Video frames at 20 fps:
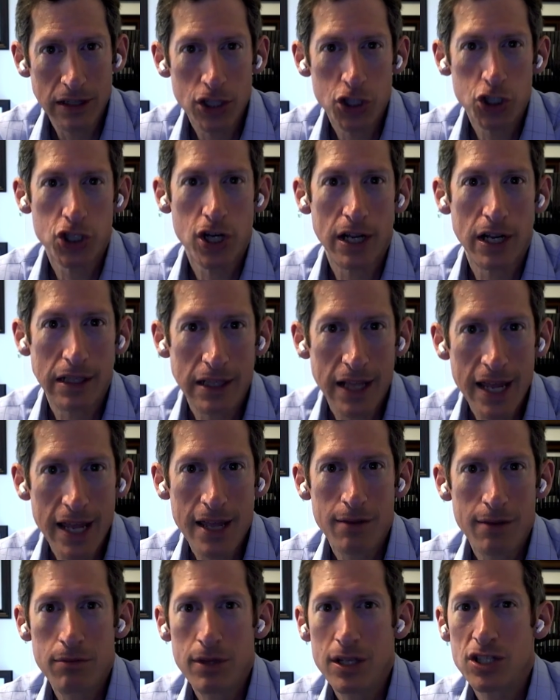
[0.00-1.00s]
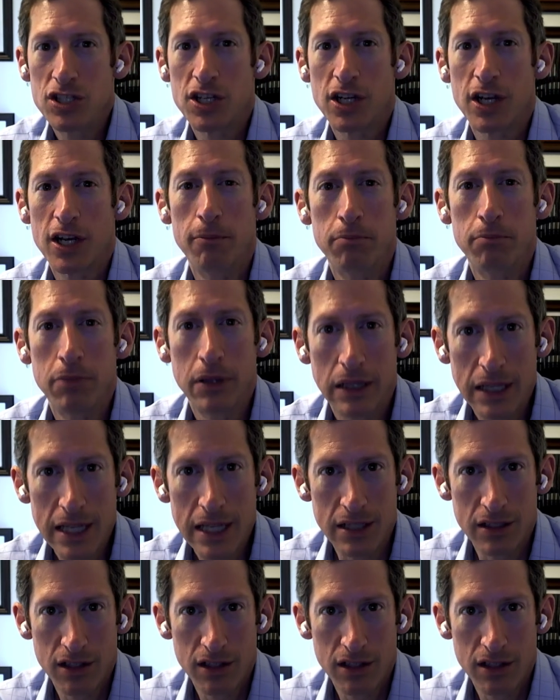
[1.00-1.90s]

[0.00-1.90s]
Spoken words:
L'shalem means to complete.